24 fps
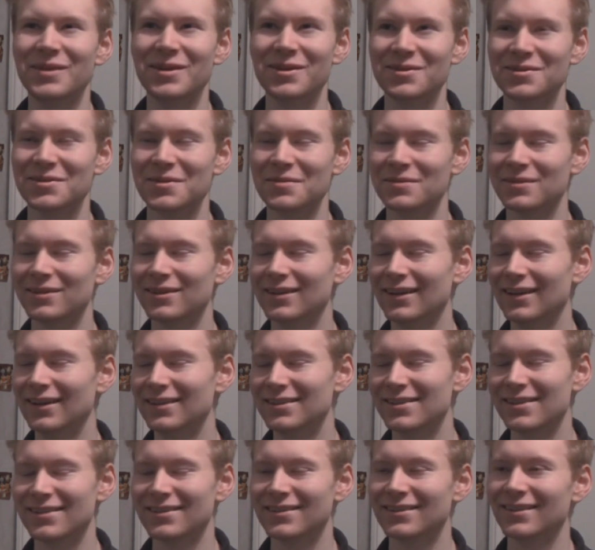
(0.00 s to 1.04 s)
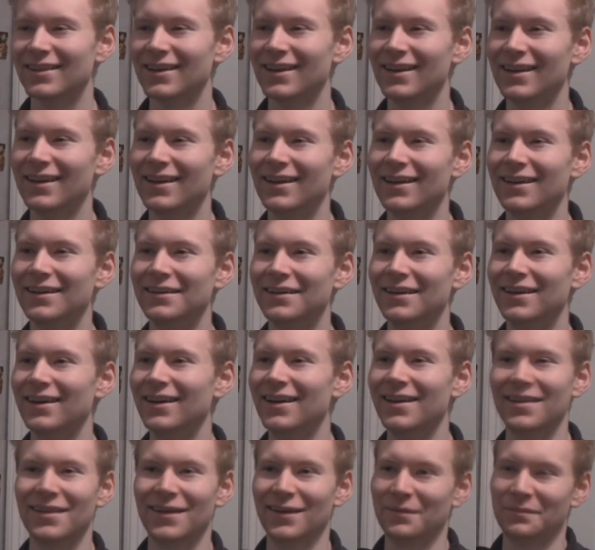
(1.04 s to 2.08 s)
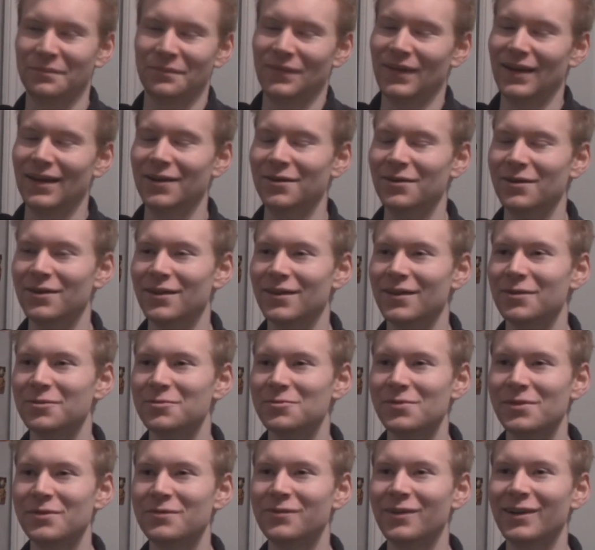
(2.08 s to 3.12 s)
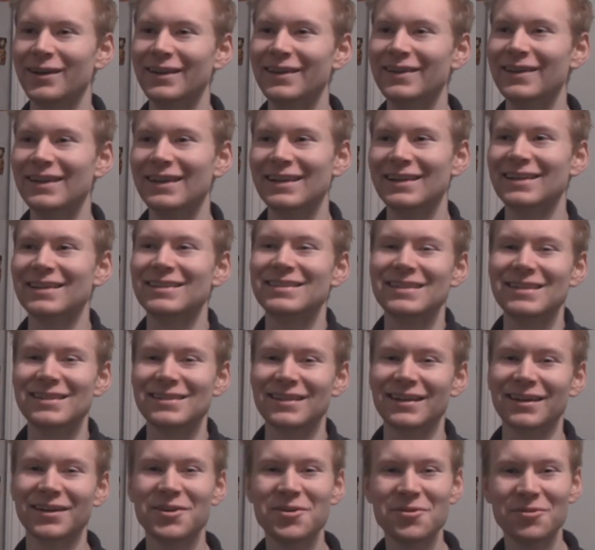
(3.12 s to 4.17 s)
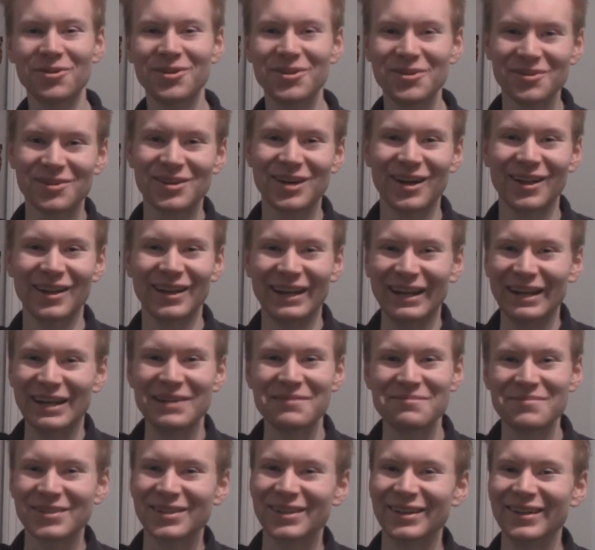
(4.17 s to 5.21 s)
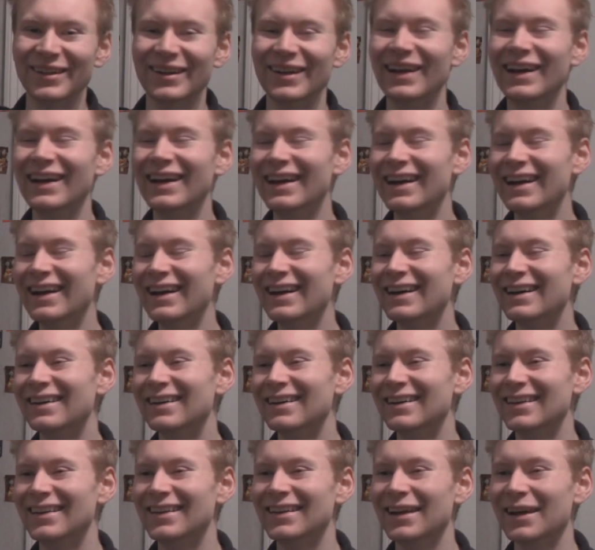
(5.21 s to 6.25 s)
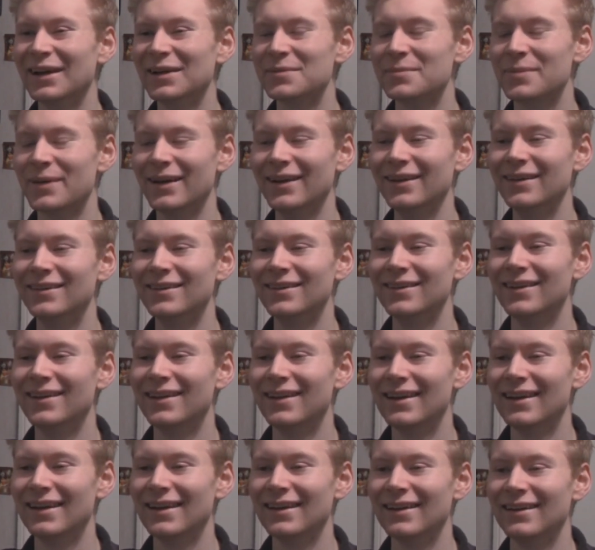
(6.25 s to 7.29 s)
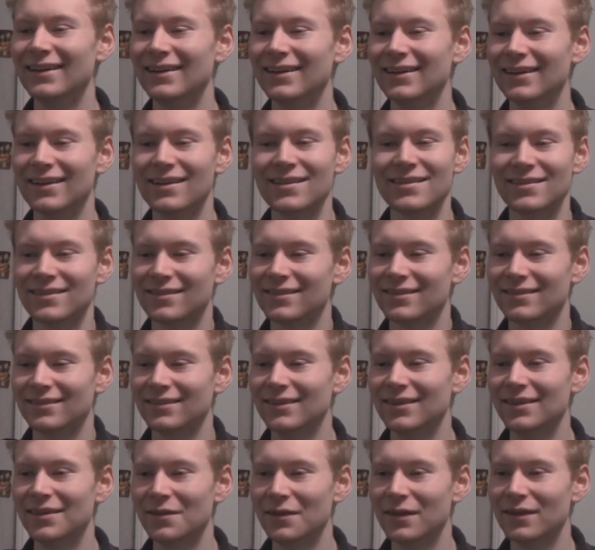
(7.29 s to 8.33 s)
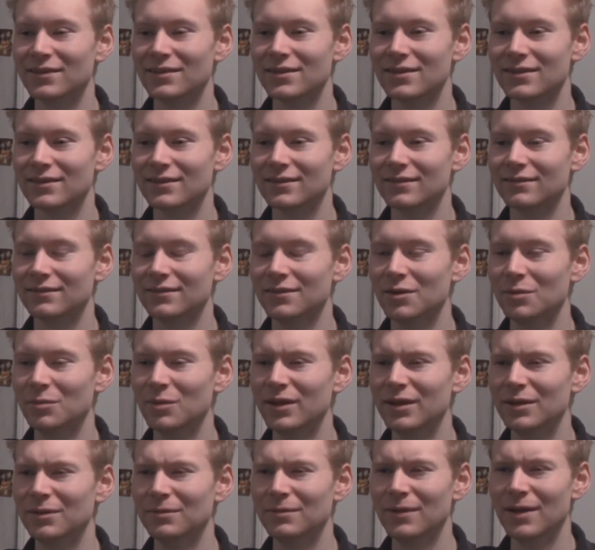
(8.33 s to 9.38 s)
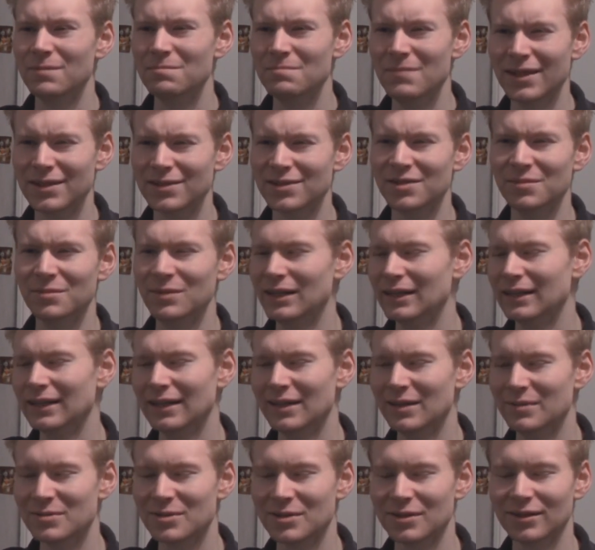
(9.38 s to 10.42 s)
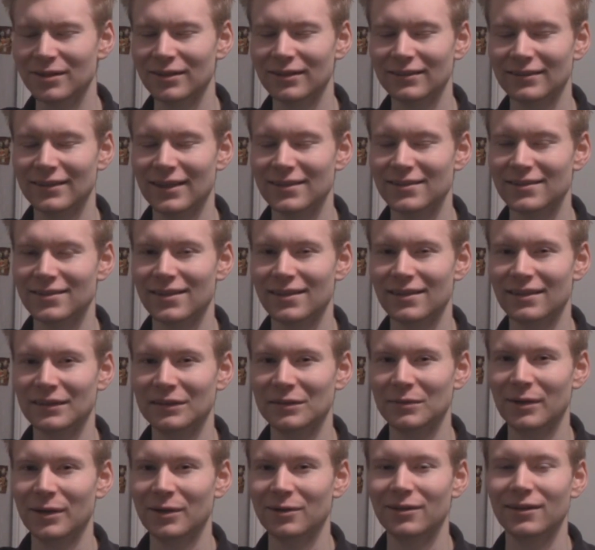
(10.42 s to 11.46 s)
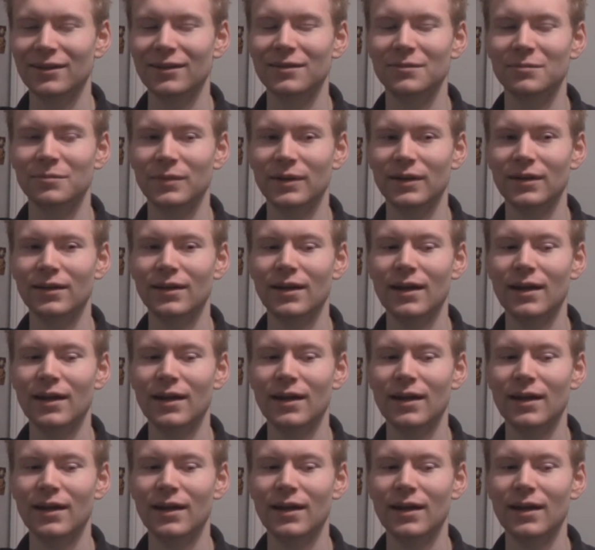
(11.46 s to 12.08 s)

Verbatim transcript: or something, and it's just, I thought that was really funny. And then because he's like, who are you calling a hipster? The next panel, because, you know, that's just, nobody admits to being a hipster. That's the thing about it. But